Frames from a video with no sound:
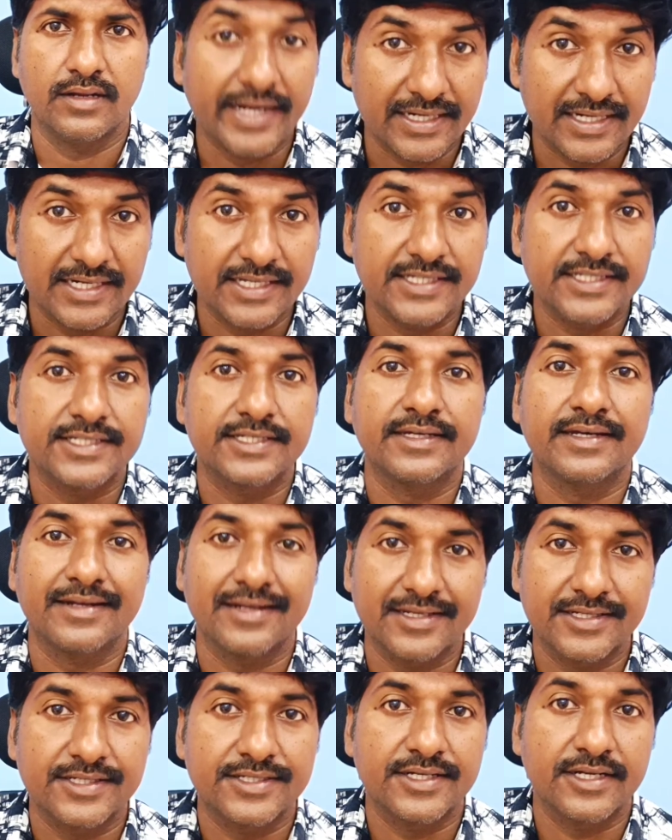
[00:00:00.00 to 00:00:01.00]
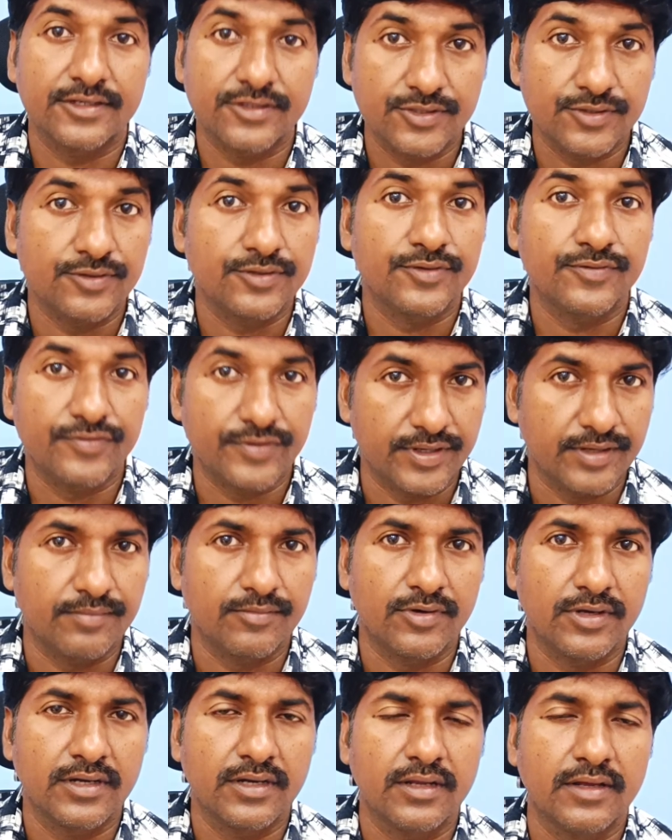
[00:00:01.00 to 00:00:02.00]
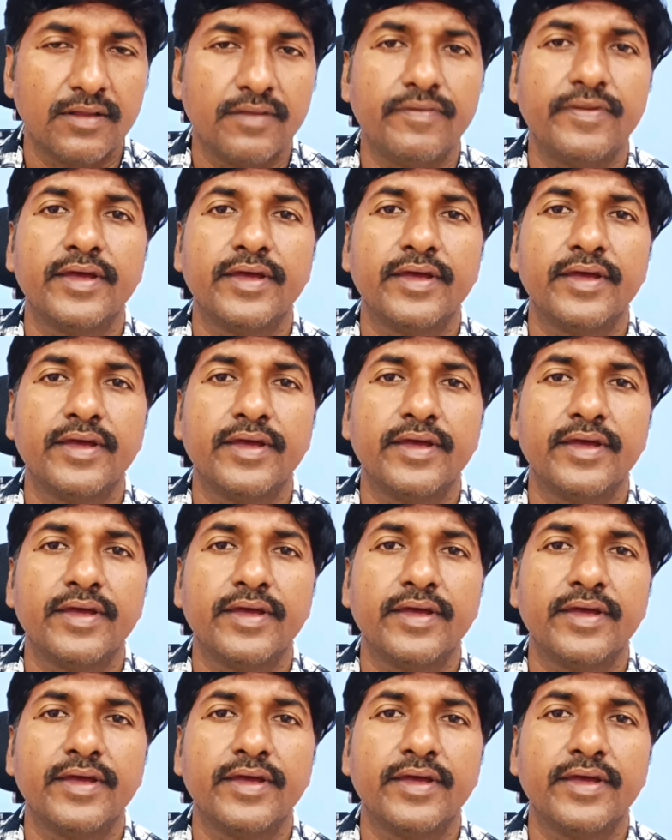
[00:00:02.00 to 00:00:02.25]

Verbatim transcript: and at least a REST assured framework,